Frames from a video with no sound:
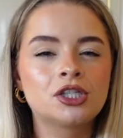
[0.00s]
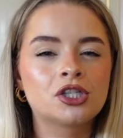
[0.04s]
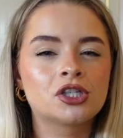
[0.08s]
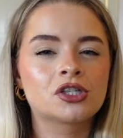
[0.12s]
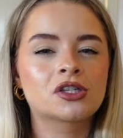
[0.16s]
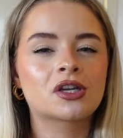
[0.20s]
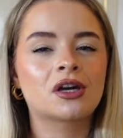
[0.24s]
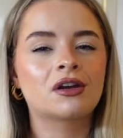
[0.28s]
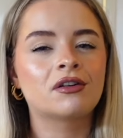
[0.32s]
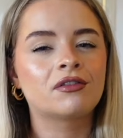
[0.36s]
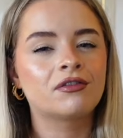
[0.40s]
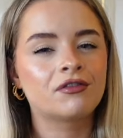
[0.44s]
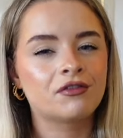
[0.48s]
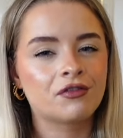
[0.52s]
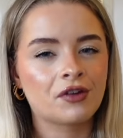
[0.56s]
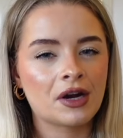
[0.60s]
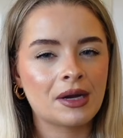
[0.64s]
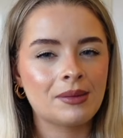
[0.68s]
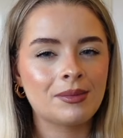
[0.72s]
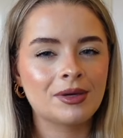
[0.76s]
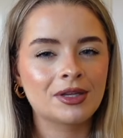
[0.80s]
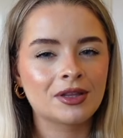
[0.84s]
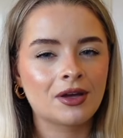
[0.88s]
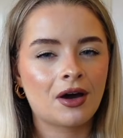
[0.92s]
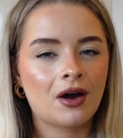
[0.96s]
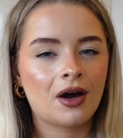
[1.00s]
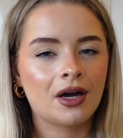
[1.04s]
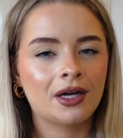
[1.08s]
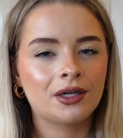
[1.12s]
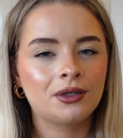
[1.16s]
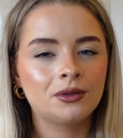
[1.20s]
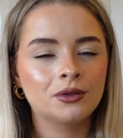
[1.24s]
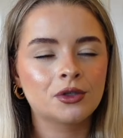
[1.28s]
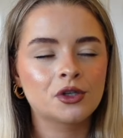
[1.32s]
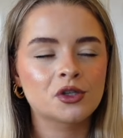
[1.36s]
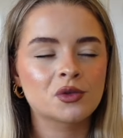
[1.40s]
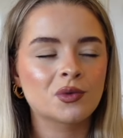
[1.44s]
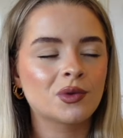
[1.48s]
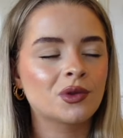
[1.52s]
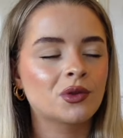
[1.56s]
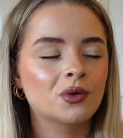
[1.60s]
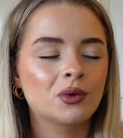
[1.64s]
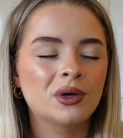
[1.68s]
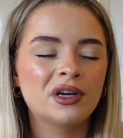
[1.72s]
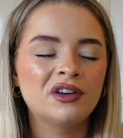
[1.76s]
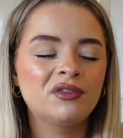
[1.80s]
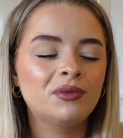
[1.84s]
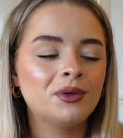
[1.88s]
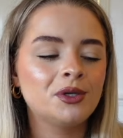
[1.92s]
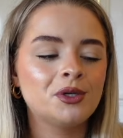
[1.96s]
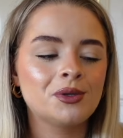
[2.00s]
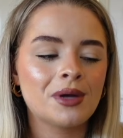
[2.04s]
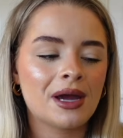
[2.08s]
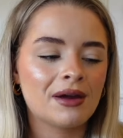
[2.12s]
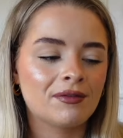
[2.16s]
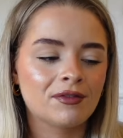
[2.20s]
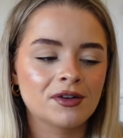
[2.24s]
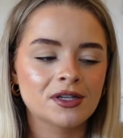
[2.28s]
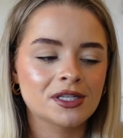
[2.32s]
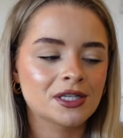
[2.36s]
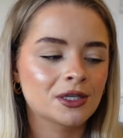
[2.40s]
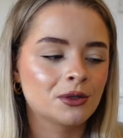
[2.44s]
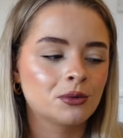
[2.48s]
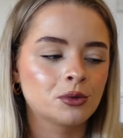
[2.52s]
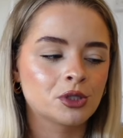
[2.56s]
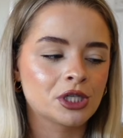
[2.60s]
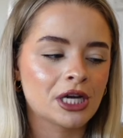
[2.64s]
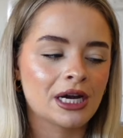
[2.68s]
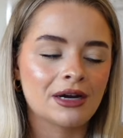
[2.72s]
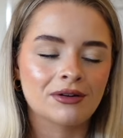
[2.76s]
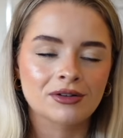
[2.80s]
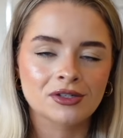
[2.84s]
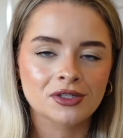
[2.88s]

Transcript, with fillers: just kind of framing the aisle, because we thought if we do every single chair,